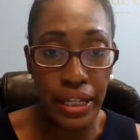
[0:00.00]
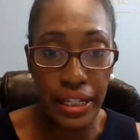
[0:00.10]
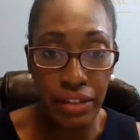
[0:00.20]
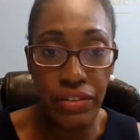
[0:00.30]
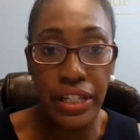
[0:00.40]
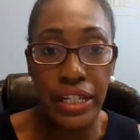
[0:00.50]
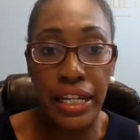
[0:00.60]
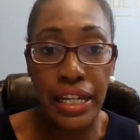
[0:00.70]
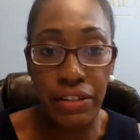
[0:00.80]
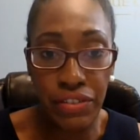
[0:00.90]
even
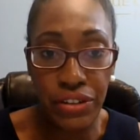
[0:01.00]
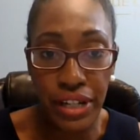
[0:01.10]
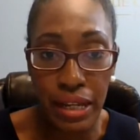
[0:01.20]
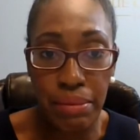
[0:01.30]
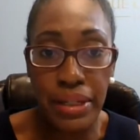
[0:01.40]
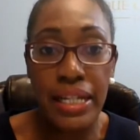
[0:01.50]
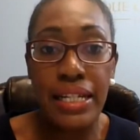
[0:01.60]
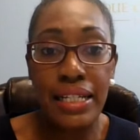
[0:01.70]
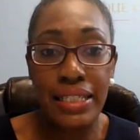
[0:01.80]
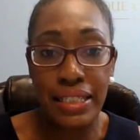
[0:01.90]
if your name
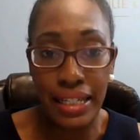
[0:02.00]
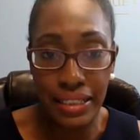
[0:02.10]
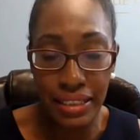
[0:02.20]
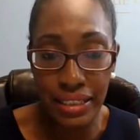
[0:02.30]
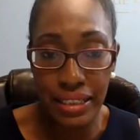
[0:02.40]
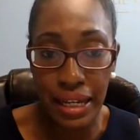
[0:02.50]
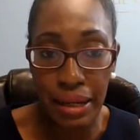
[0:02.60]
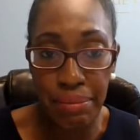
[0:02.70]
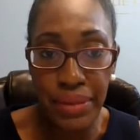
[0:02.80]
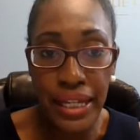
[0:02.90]
stays the
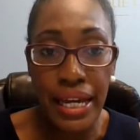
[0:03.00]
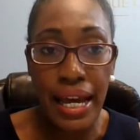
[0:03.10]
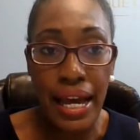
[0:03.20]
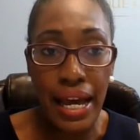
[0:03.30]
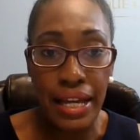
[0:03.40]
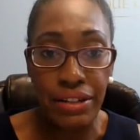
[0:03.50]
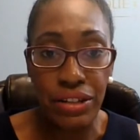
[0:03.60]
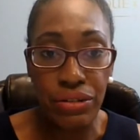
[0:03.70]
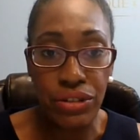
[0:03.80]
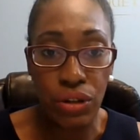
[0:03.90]
same and
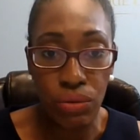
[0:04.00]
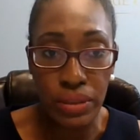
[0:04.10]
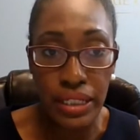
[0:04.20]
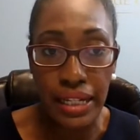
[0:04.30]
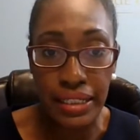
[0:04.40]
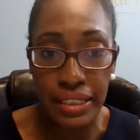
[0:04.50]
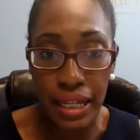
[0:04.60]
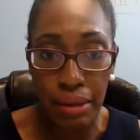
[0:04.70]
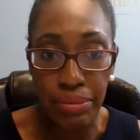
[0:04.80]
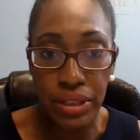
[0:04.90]
you don't
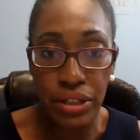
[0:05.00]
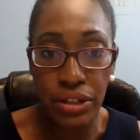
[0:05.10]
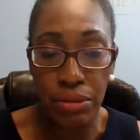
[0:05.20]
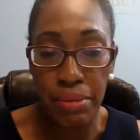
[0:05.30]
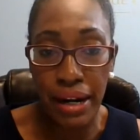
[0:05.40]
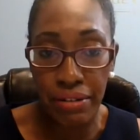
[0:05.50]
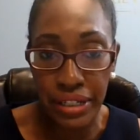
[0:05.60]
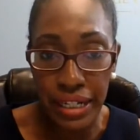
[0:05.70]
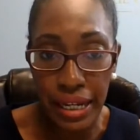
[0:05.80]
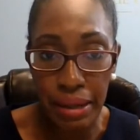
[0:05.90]
accept your
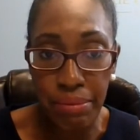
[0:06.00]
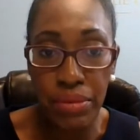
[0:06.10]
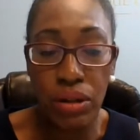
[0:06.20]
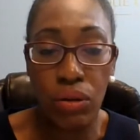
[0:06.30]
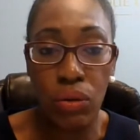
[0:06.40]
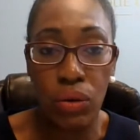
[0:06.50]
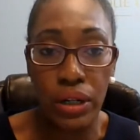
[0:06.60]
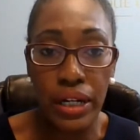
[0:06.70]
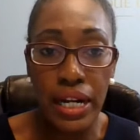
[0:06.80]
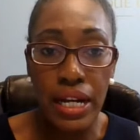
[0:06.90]
married name
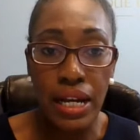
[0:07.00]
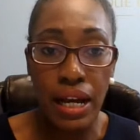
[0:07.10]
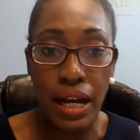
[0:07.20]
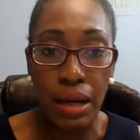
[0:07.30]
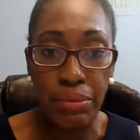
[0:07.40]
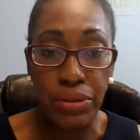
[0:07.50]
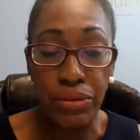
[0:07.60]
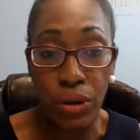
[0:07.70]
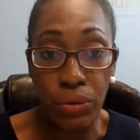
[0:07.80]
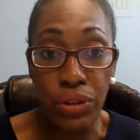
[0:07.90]
or you
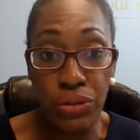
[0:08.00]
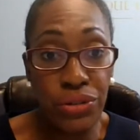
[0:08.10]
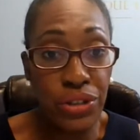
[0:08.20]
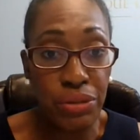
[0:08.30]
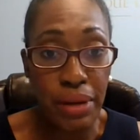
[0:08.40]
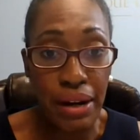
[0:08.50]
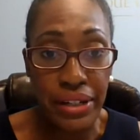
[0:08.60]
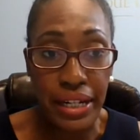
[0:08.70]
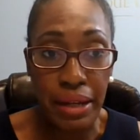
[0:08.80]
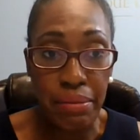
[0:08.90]
don't use your
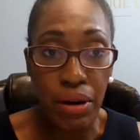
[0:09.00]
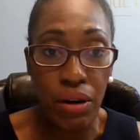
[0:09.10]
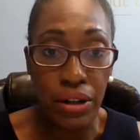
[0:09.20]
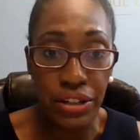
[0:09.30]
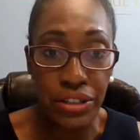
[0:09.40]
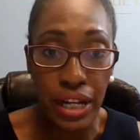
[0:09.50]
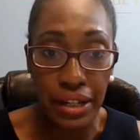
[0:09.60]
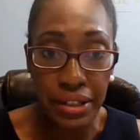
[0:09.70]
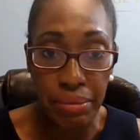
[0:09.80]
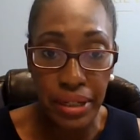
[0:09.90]
married name on your
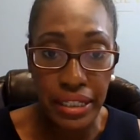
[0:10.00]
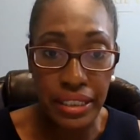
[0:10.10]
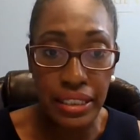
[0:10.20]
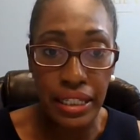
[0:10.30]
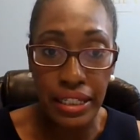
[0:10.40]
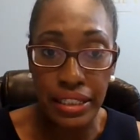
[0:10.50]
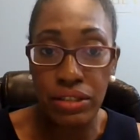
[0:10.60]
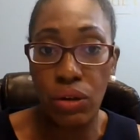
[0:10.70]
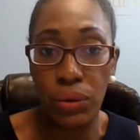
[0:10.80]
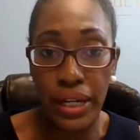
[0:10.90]
documents. It
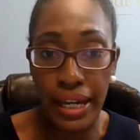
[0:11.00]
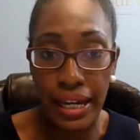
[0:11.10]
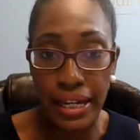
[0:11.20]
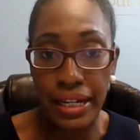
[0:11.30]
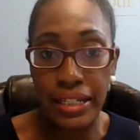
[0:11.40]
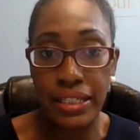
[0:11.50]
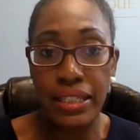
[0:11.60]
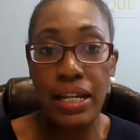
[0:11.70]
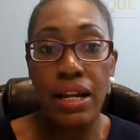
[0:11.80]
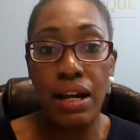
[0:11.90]
is okay.
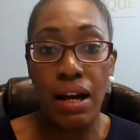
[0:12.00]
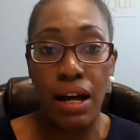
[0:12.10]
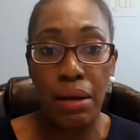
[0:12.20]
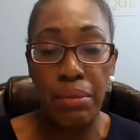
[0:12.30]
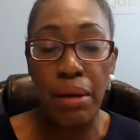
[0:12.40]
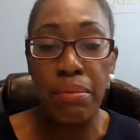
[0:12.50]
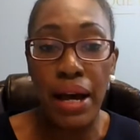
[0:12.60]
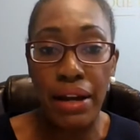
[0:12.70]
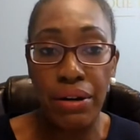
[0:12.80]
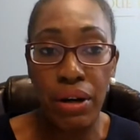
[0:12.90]
It's a
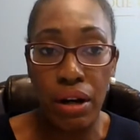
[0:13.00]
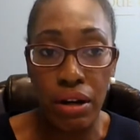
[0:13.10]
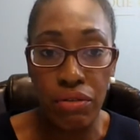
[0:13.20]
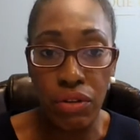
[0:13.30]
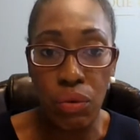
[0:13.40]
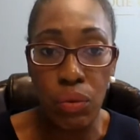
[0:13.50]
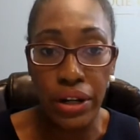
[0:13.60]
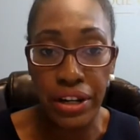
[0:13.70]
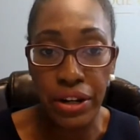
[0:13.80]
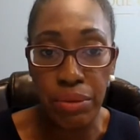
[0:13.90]
matter of
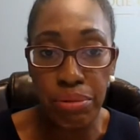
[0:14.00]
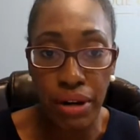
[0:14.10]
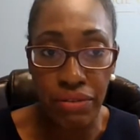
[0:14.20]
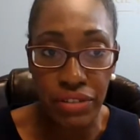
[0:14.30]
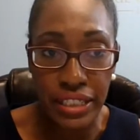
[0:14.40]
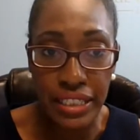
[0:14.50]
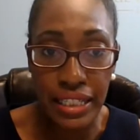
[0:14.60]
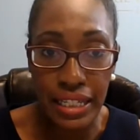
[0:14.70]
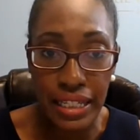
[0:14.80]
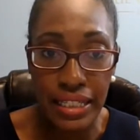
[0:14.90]
what your preference
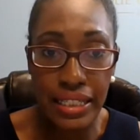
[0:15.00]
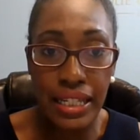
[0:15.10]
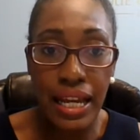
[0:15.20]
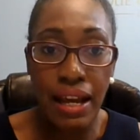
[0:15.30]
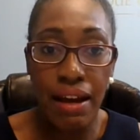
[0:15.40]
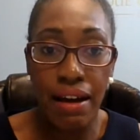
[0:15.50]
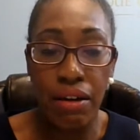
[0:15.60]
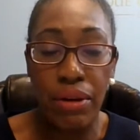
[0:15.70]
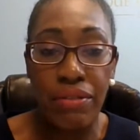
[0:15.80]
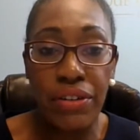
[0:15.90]
is.
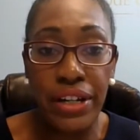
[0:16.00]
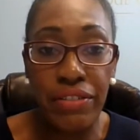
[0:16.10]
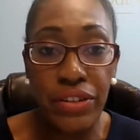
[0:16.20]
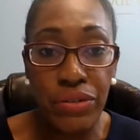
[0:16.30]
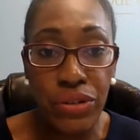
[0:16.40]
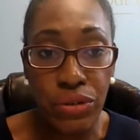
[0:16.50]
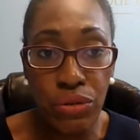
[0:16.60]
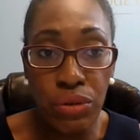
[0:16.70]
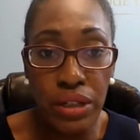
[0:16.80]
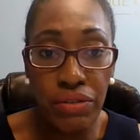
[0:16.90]
However, if you
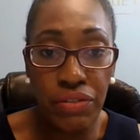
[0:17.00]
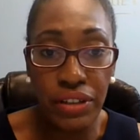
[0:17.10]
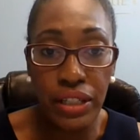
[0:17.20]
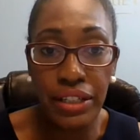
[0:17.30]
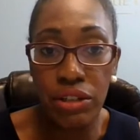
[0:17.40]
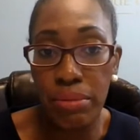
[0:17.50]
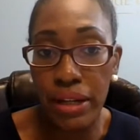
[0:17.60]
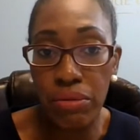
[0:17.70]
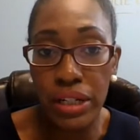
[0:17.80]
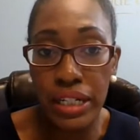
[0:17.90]
do feel like you
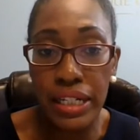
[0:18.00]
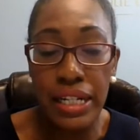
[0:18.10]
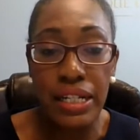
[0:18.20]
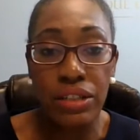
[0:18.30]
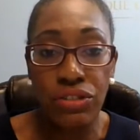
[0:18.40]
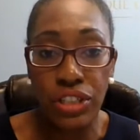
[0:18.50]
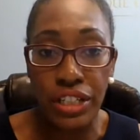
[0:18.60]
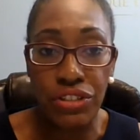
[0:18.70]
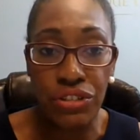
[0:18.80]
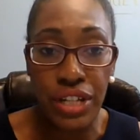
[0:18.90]
may want to
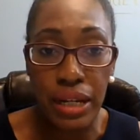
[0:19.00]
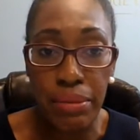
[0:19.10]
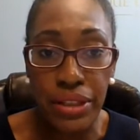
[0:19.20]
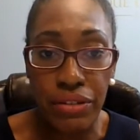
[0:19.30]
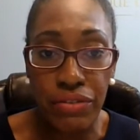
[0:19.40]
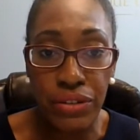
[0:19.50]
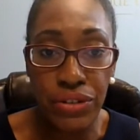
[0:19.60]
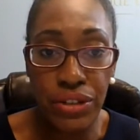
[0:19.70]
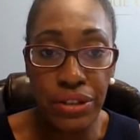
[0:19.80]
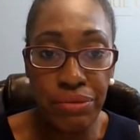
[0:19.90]
change your name in the
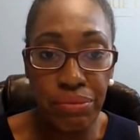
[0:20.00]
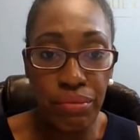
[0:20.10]
future,